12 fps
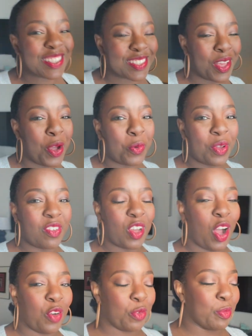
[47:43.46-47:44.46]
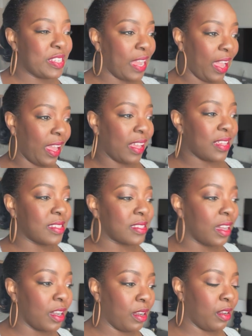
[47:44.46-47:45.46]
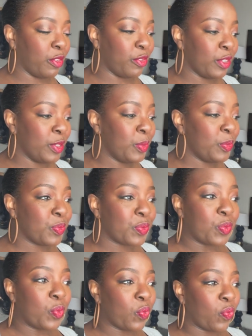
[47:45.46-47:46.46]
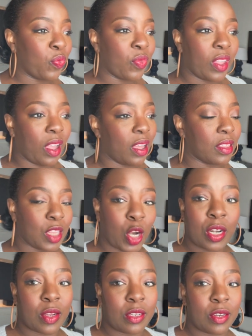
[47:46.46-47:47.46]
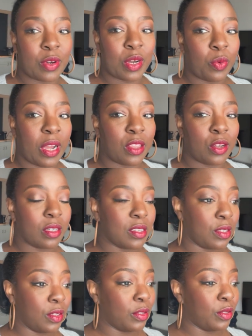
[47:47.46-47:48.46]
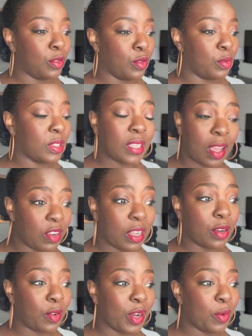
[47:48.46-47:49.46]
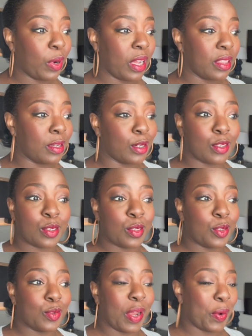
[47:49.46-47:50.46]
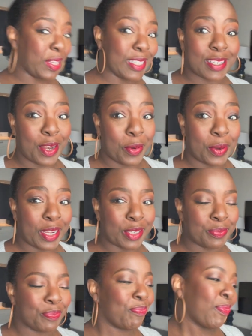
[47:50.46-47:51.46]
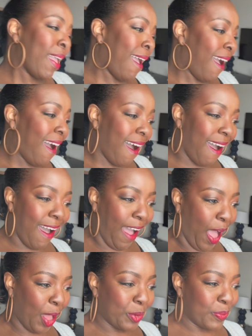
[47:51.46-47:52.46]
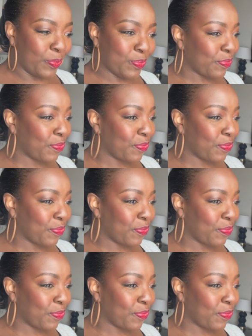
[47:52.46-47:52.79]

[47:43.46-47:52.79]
so we've gone from days of 30 degree weather to 70 degree weather to now it's snowing. Um,